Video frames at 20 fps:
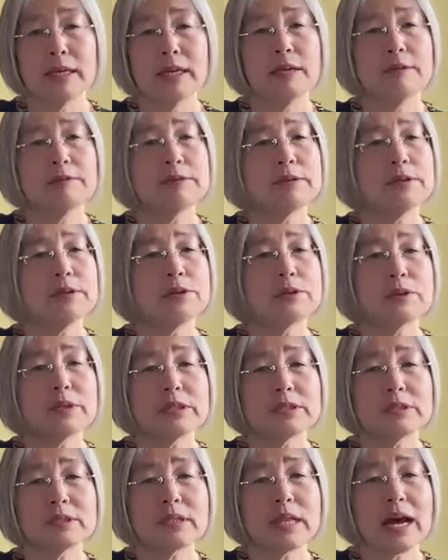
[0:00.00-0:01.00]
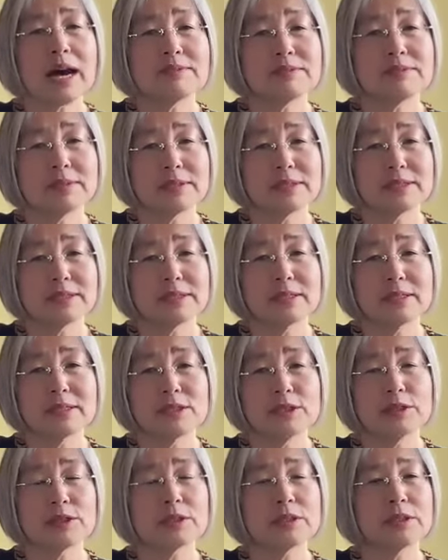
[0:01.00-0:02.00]
If you read a novel, so
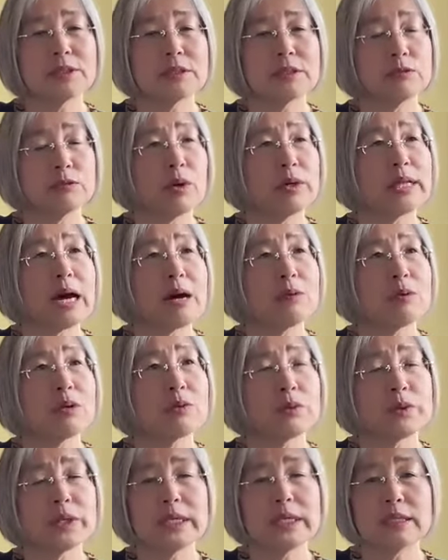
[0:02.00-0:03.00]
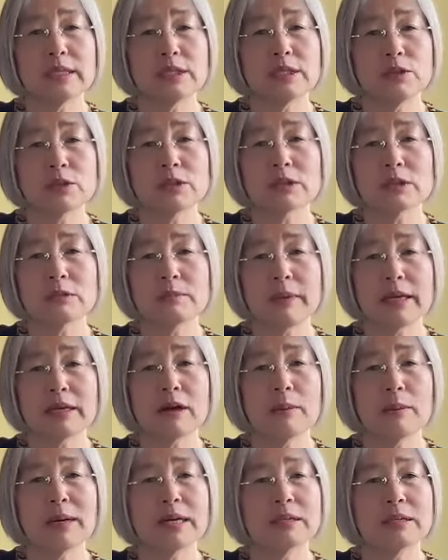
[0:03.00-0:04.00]
you could 1 hour reading, you could make
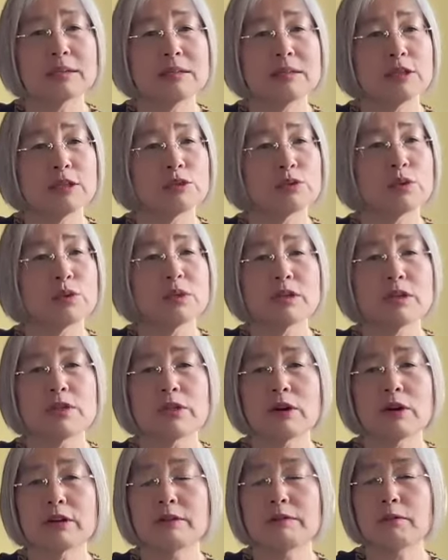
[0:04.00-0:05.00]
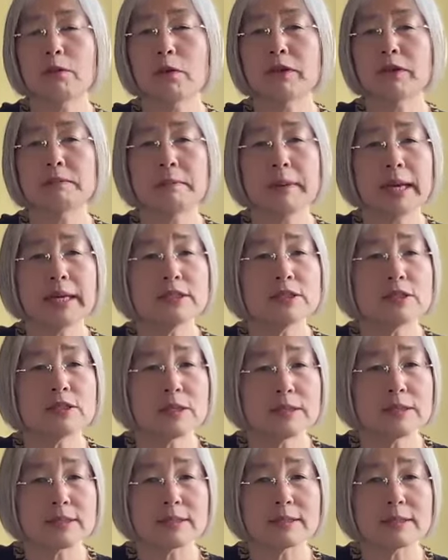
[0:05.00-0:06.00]
about 20, 30, 40
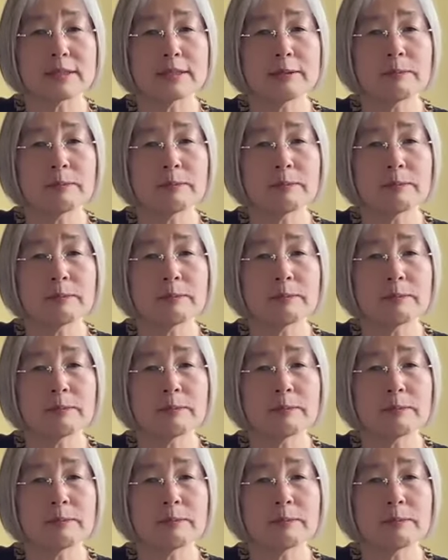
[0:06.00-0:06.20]
pages.